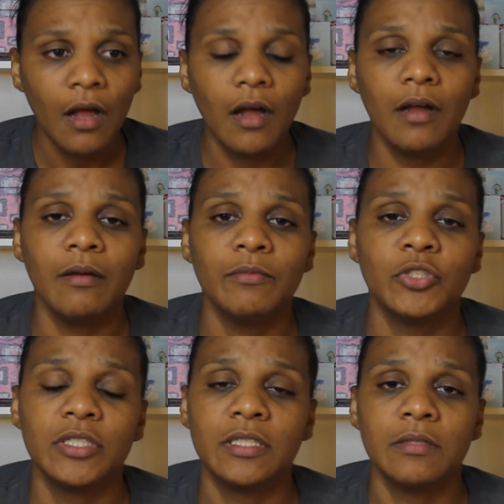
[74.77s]
Um,
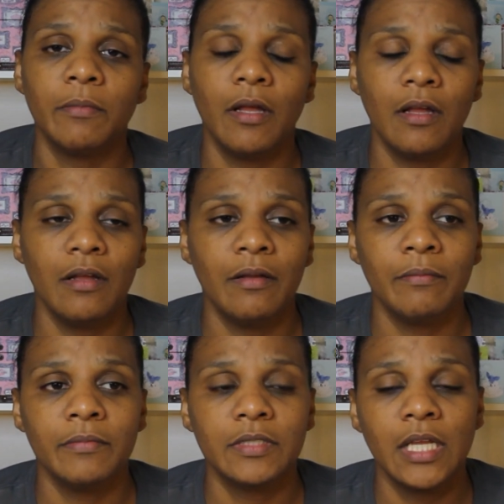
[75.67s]
just
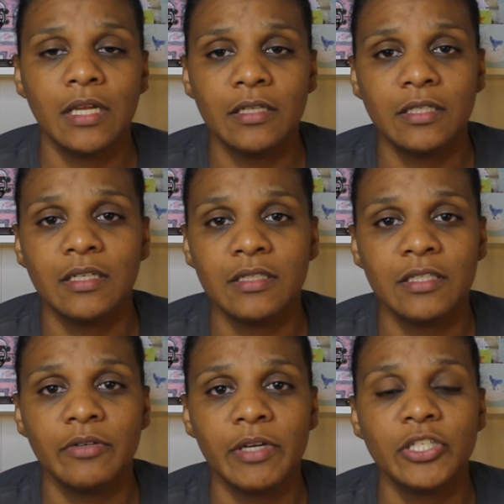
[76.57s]
um, take into
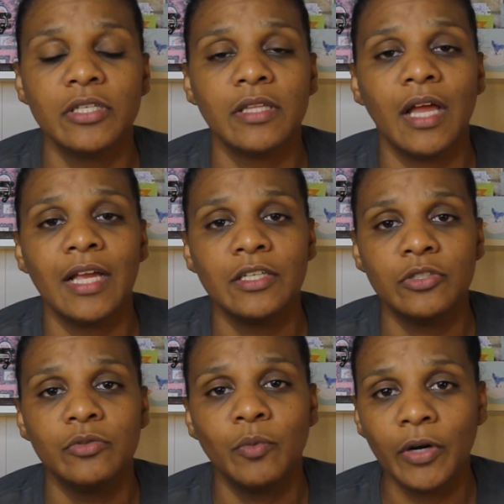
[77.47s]
consideration that I
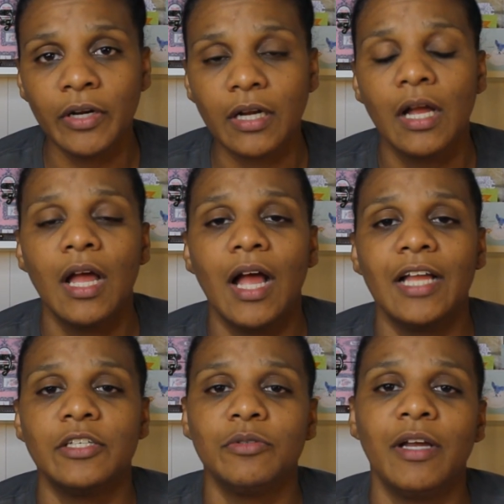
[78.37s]
do work.
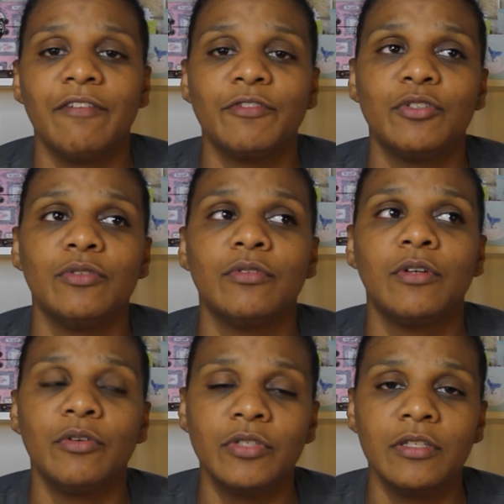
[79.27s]
I do have to
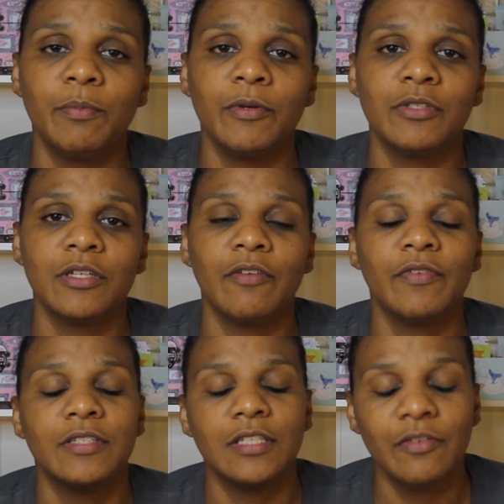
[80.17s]
go to the post
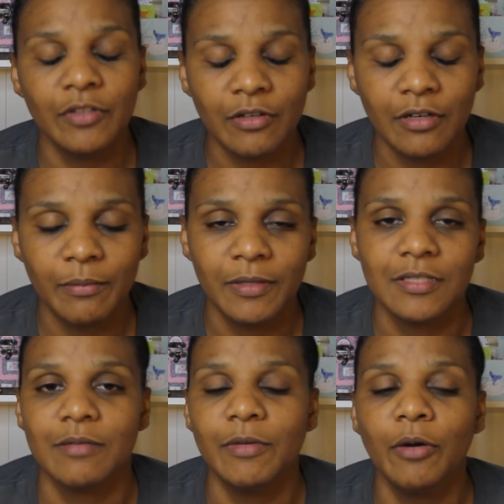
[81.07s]
office even though hubby
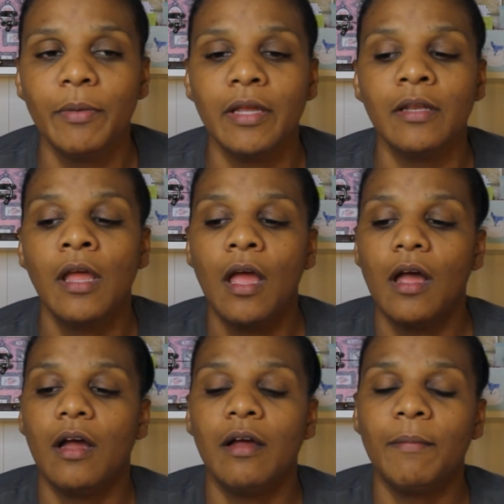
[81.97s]
is a mailman.
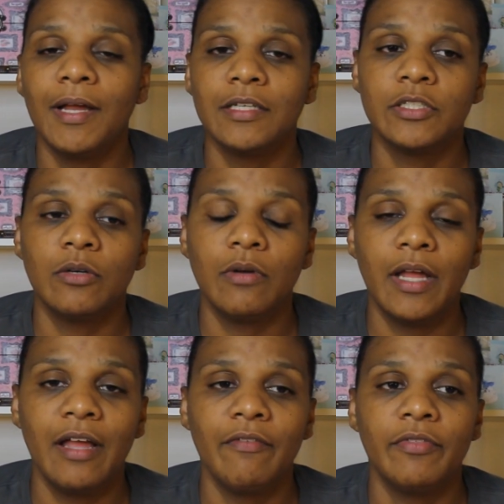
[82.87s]
Um, I don't
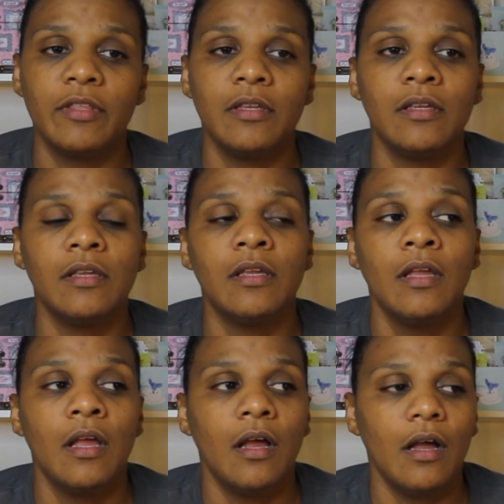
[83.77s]
have the
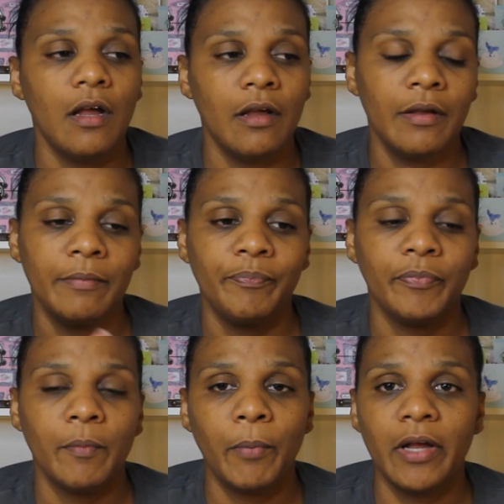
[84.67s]
um,
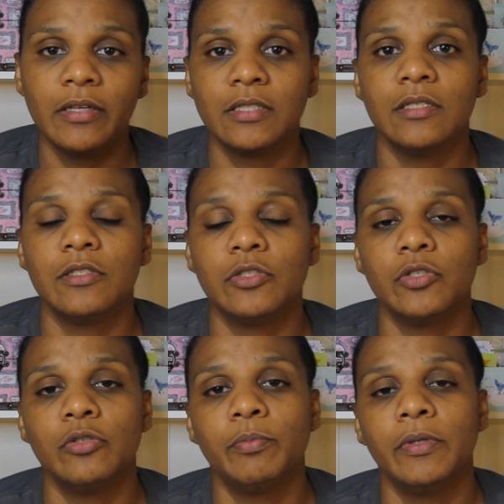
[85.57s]
boxes
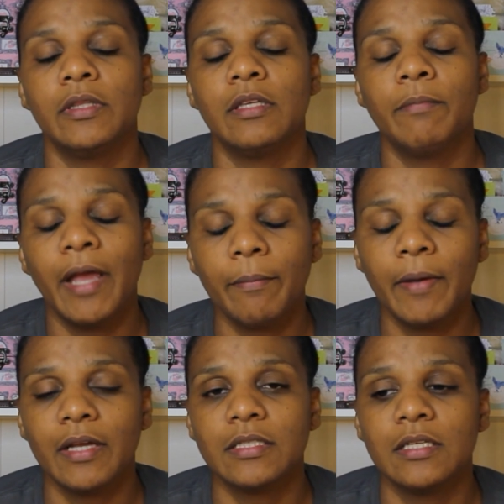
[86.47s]
to put the
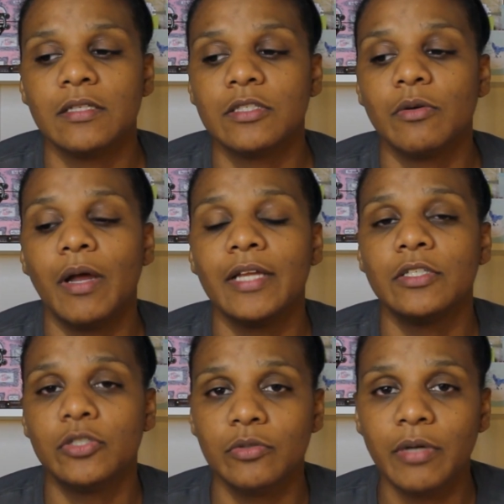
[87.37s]
backpacks in. So I
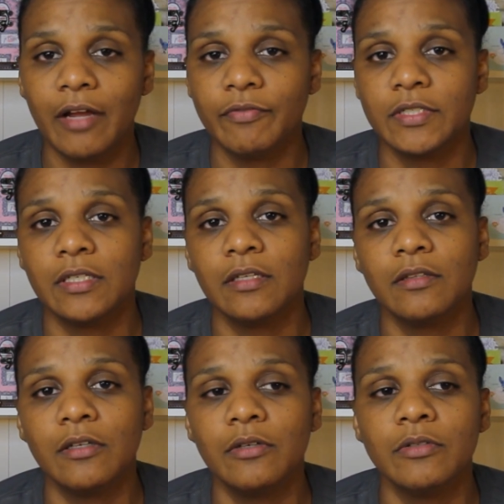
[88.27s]
do have to
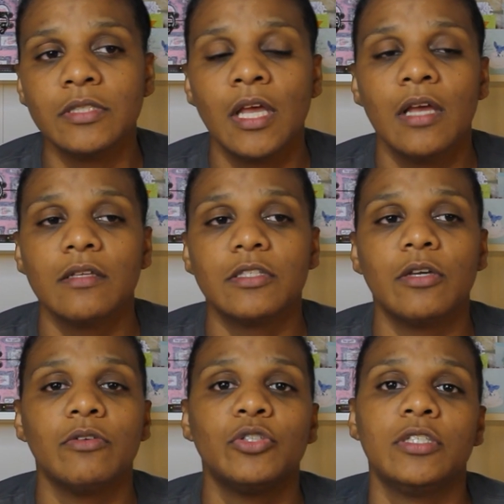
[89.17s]
get those.
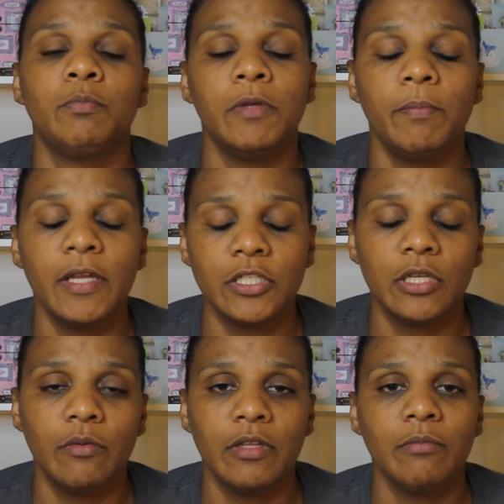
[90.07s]
So just be
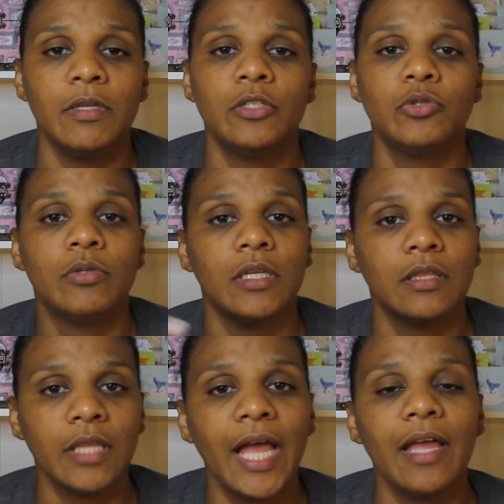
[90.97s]
patient with me to
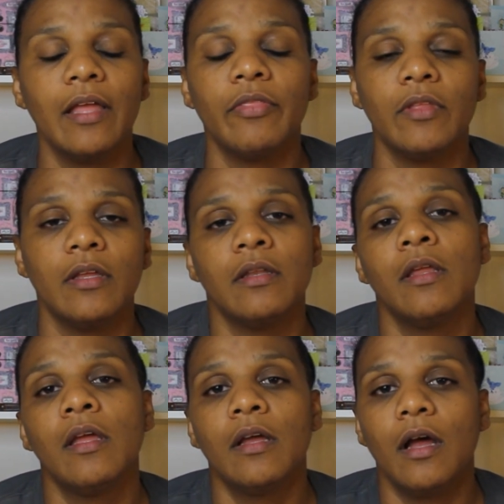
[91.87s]
get that and then
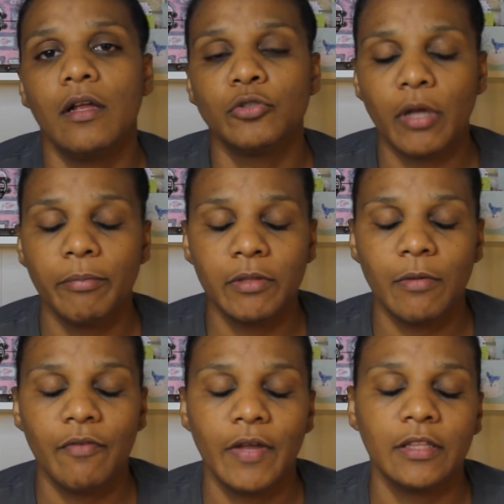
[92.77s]
drop them
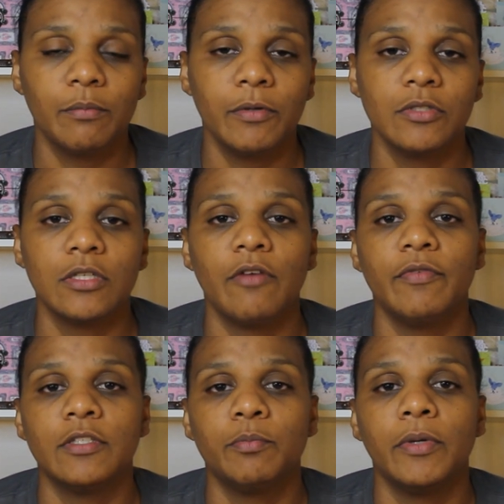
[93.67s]
off at the post
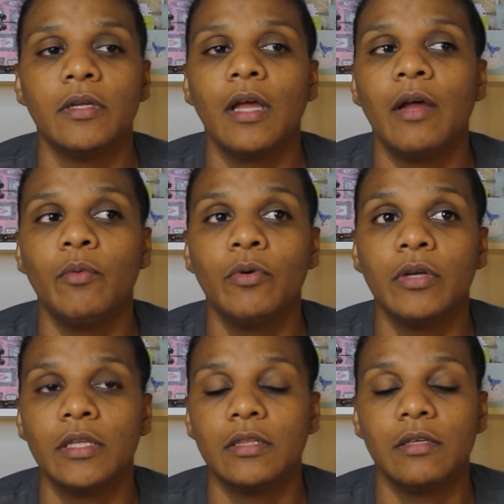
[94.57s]
office. But I will
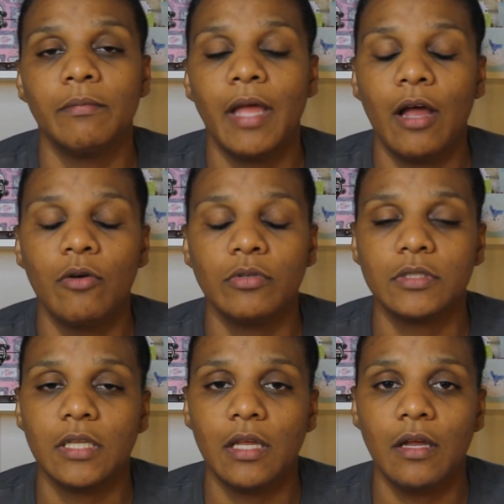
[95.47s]
get them
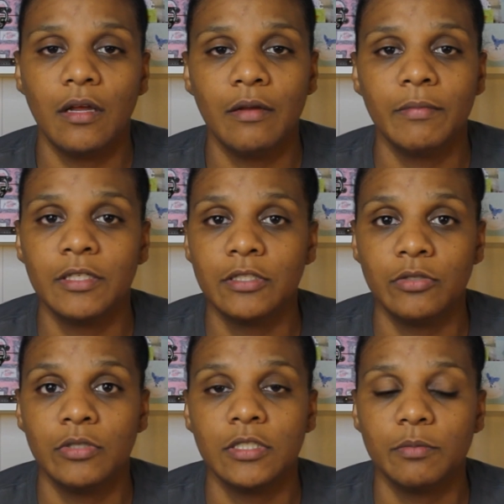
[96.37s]
out um, as
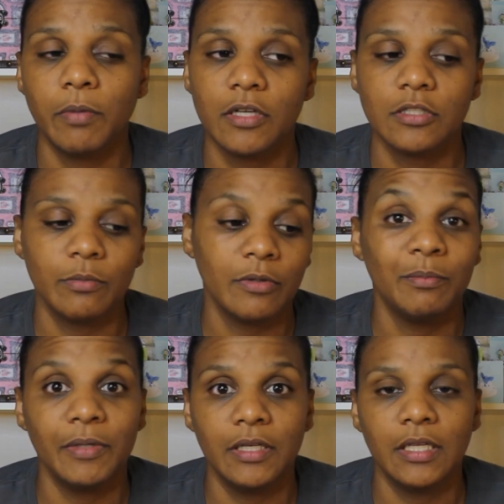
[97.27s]
soon as possible.
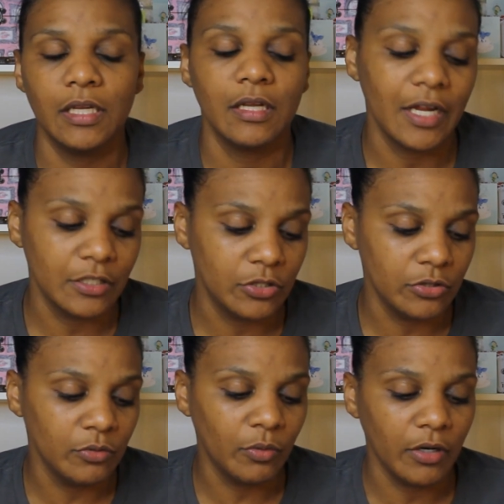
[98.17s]
But again, I
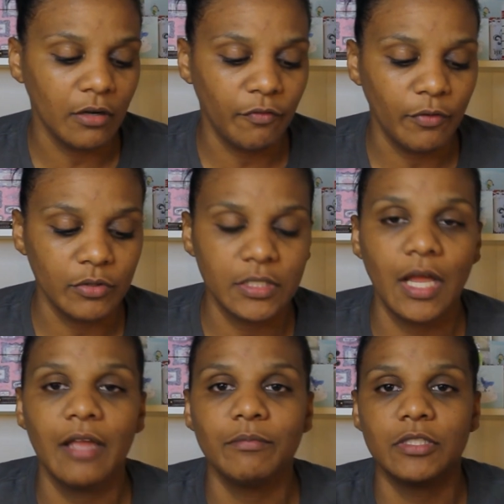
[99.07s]
do work full
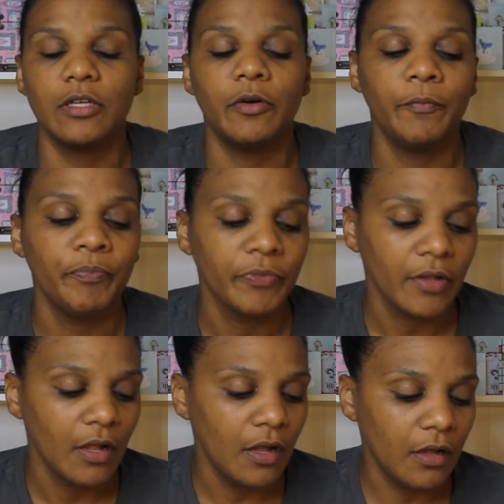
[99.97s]
time. So
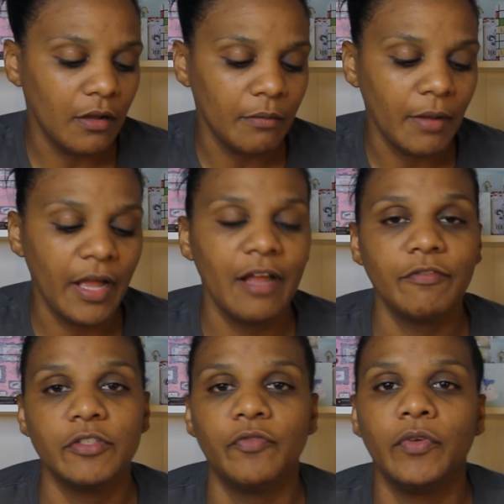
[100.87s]
um, I
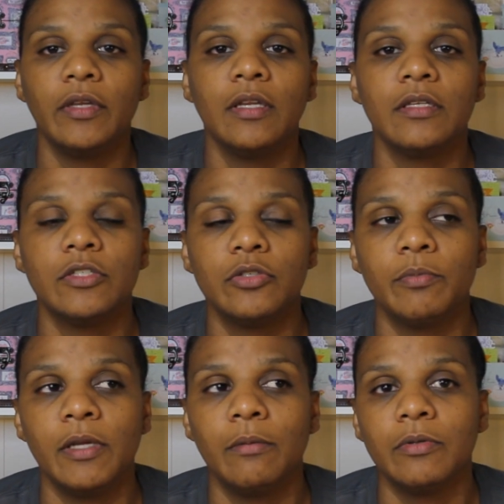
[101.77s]
have to fit it in to
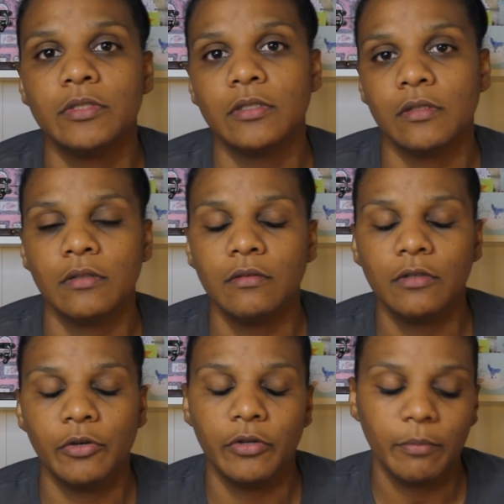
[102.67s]
be able to
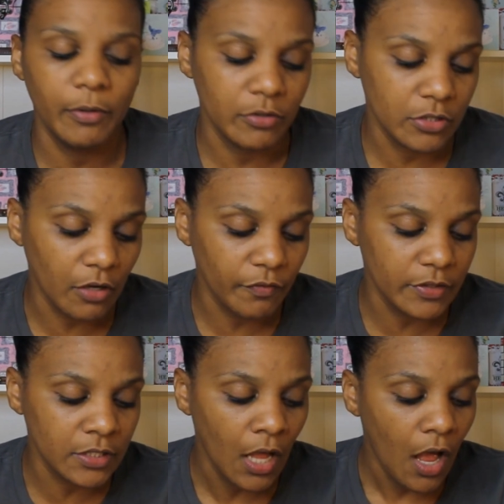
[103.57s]
go to the post
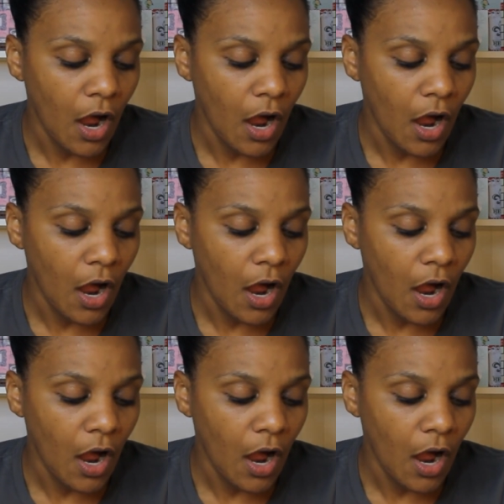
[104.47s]
office.